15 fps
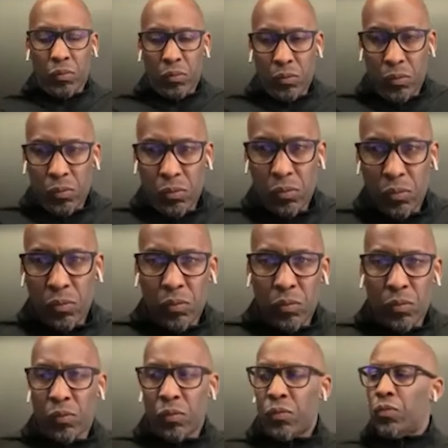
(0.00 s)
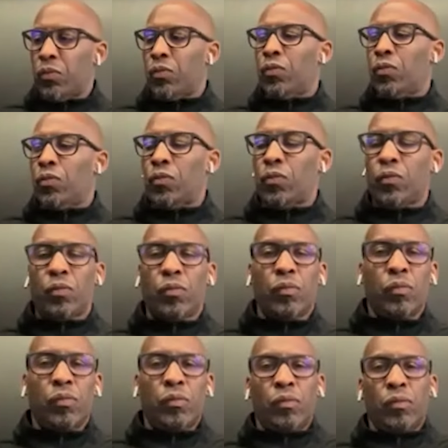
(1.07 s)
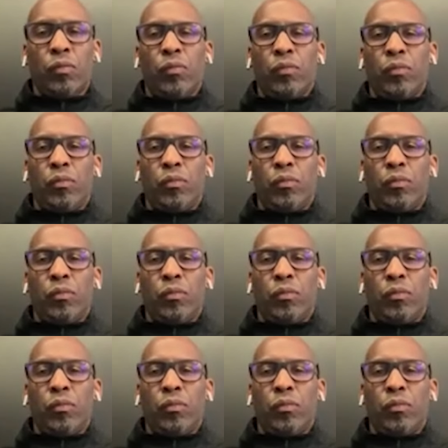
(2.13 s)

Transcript: No words are spoken by the person on screen.